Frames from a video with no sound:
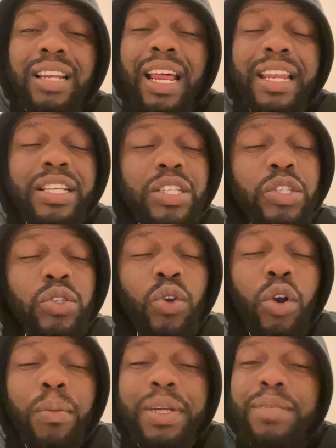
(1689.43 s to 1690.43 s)
Like there's
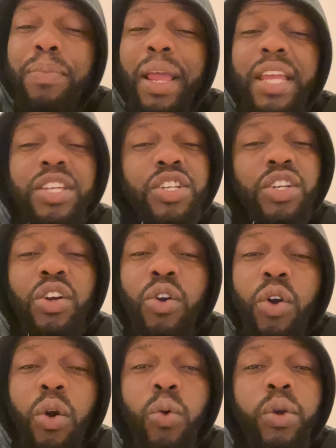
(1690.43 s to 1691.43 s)
so much place you
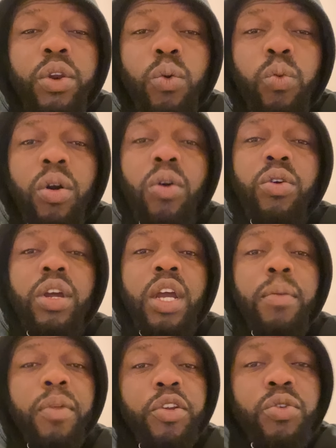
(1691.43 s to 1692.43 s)
can go in the world,
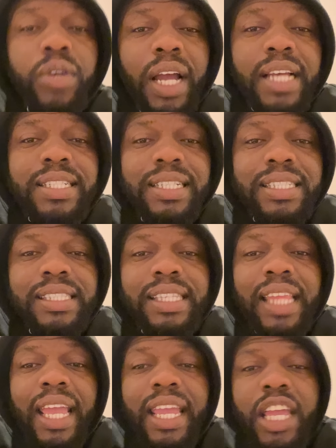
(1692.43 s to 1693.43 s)
but you guys just
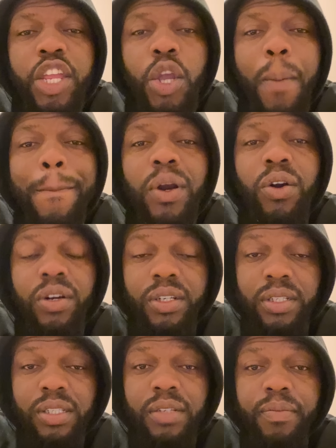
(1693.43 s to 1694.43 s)
stay in your
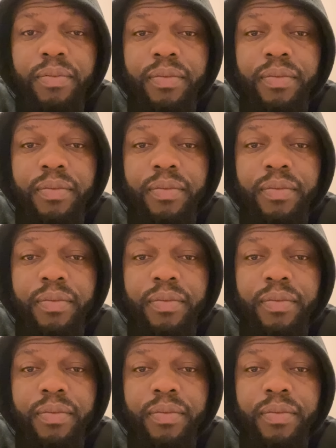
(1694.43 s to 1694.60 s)
blocks.